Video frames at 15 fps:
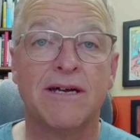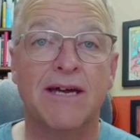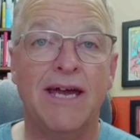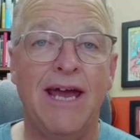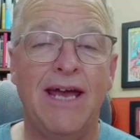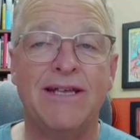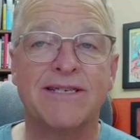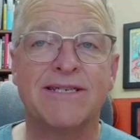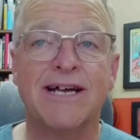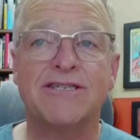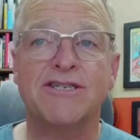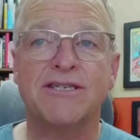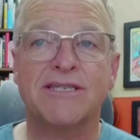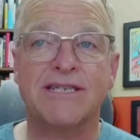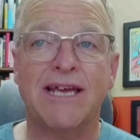And he's not
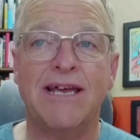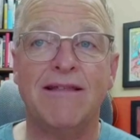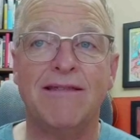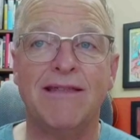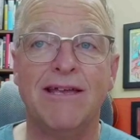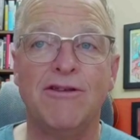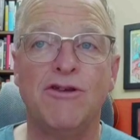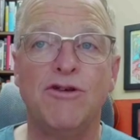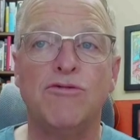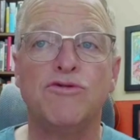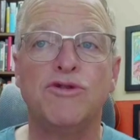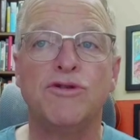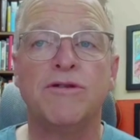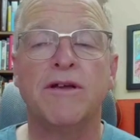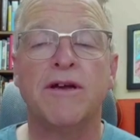just saying that
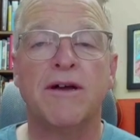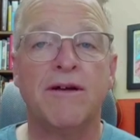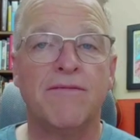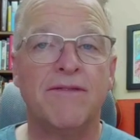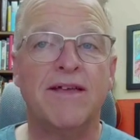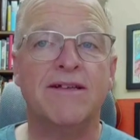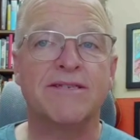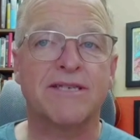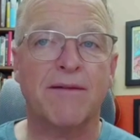you, and